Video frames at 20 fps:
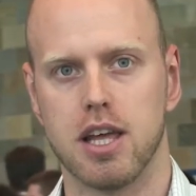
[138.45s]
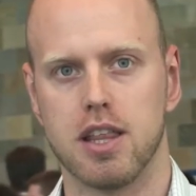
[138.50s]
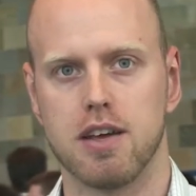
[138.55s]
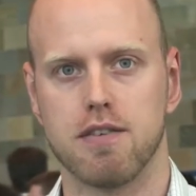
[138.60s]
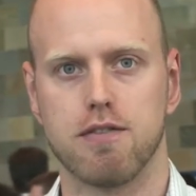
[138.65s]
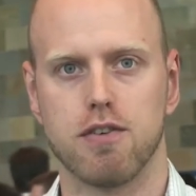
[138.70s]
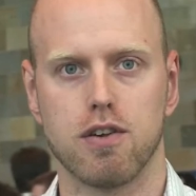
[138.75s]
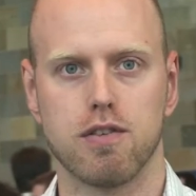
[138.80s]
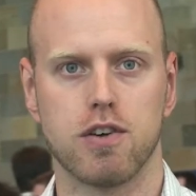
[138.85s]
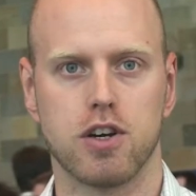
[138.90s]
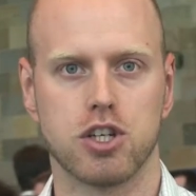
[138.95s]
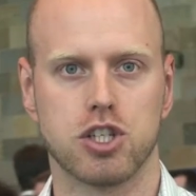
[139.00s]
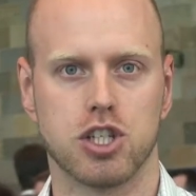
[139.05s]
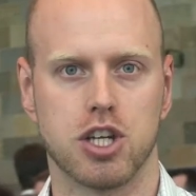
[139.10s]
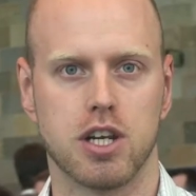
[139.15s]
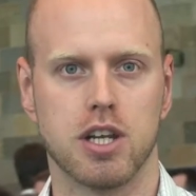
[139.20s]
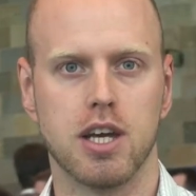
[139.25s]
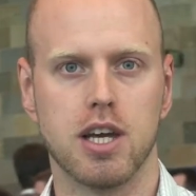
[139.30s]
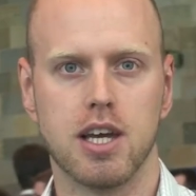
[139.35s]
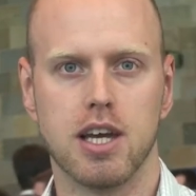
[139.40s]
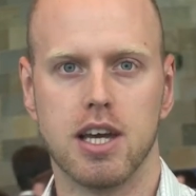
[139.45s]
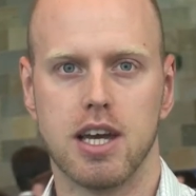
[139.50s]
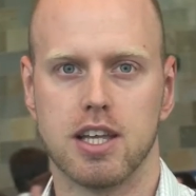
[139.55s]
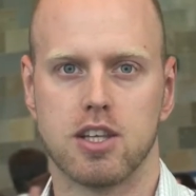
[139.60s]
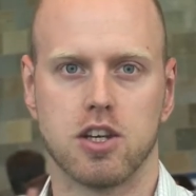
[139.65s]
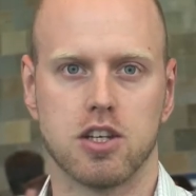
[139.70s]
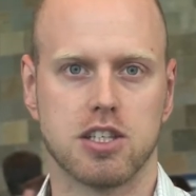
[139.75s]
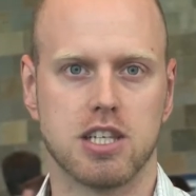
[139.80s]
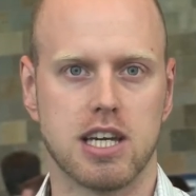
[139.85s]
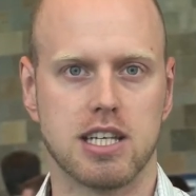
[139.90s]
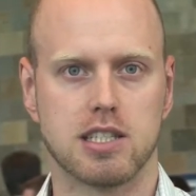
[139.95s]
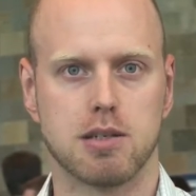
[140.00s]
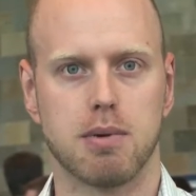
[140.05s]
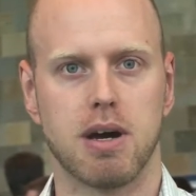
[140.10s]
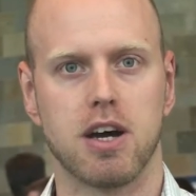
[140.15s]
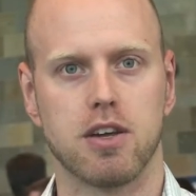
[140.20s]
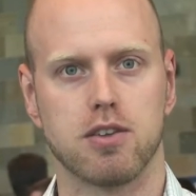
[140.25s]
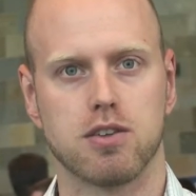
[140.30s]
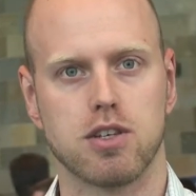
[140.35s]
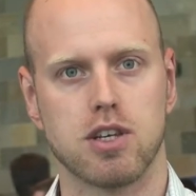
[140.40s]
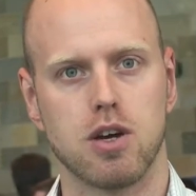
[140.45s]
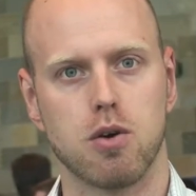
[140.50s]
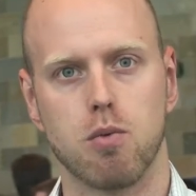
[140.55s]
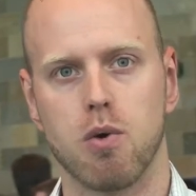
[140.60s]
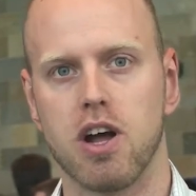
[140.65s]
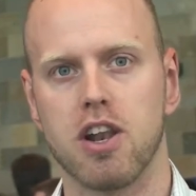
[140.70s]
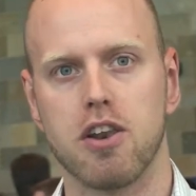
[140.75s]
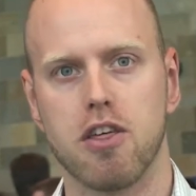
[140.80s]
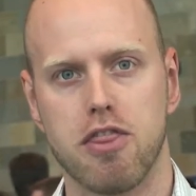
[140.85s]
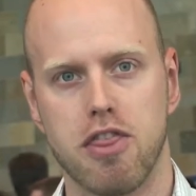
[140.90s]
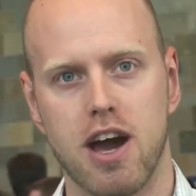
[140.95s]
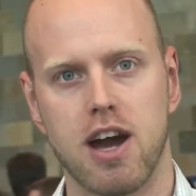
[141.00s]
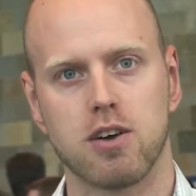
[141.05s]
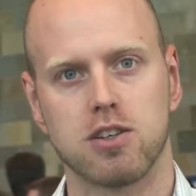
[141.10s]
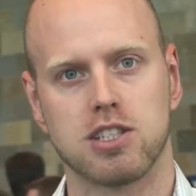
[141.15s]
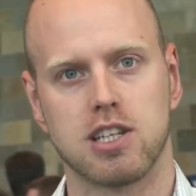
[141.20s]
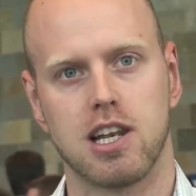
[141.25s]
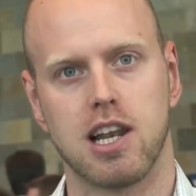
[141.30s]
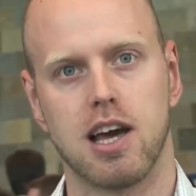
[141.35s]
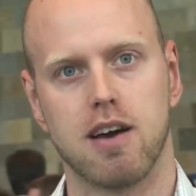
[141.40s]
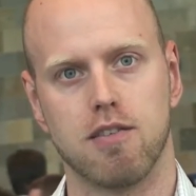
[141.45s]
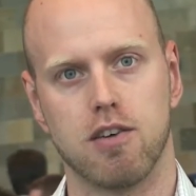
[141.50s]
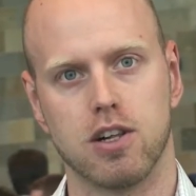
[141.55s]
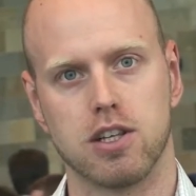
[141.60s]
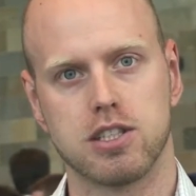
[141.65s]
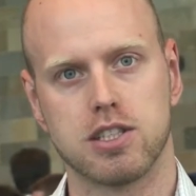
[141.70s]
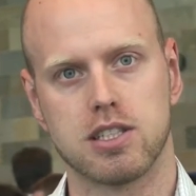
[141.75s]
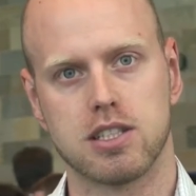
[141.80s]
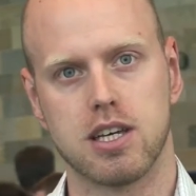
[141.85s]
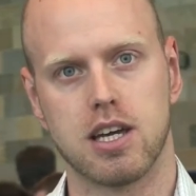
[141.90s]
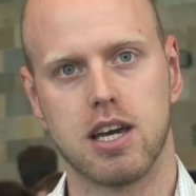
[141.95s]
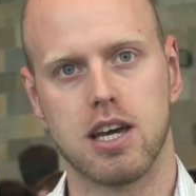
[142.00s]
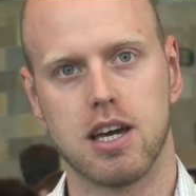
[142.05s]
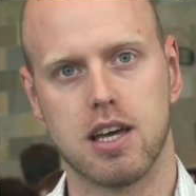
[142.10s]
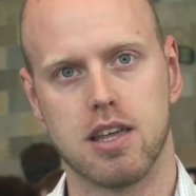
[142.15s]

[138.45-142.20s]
And the full version, it contains about 1,000 levels,